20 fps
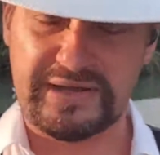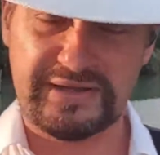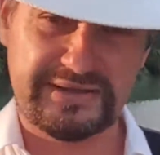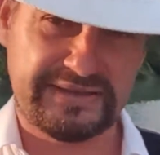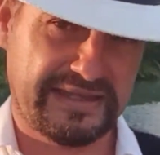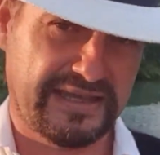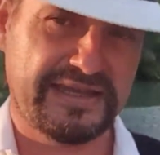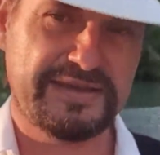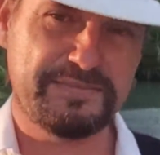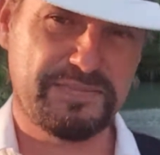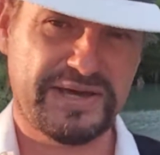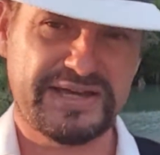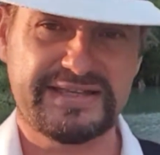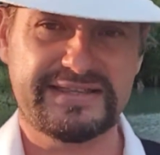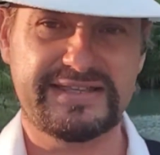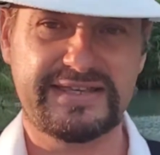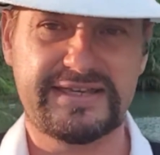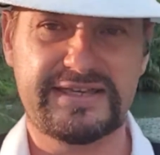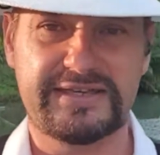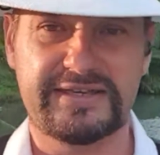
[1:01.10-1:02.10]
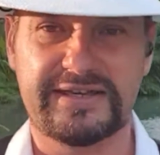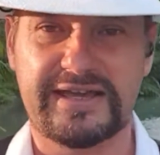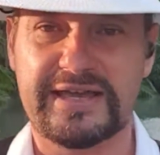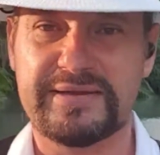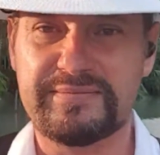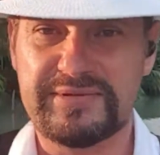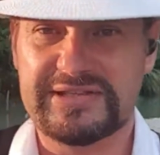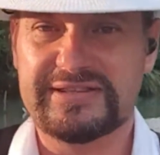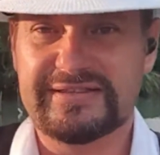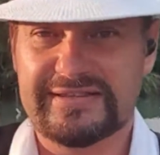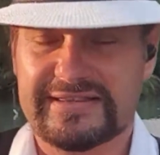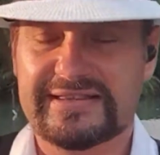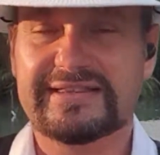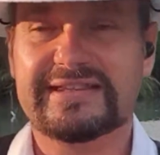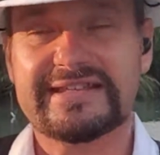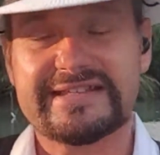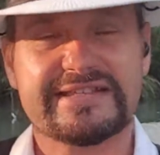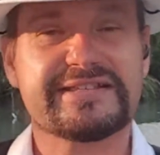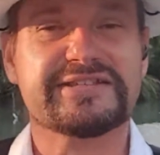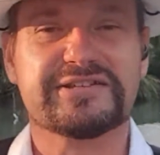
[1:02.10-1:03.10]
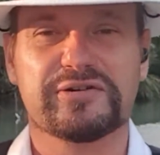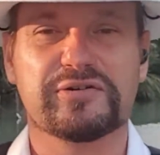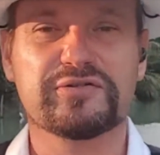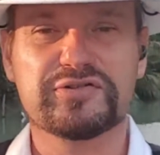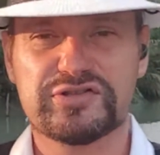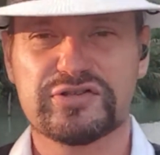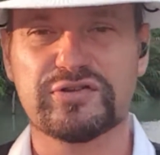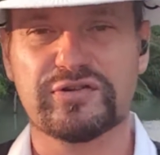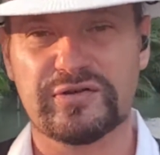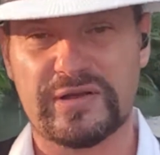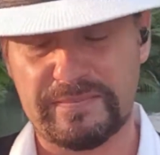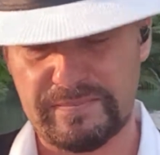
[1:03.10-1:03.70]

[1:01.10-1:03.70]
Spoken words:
day by day. I mean, this is also a